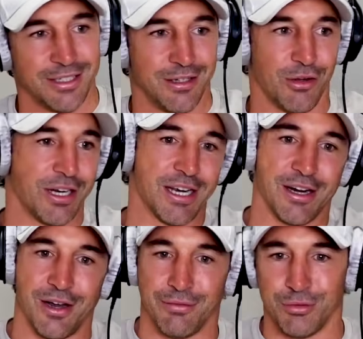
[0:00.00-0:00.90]

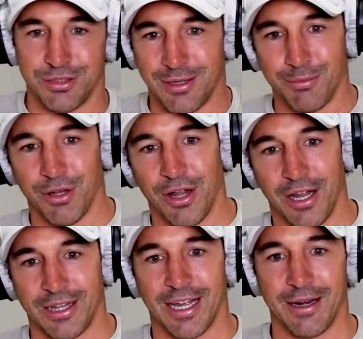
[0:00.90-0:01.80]
Leichhardt Oval or something
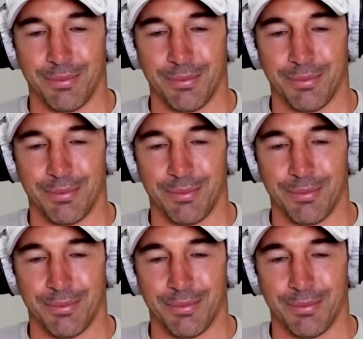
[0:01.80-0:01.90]
like that.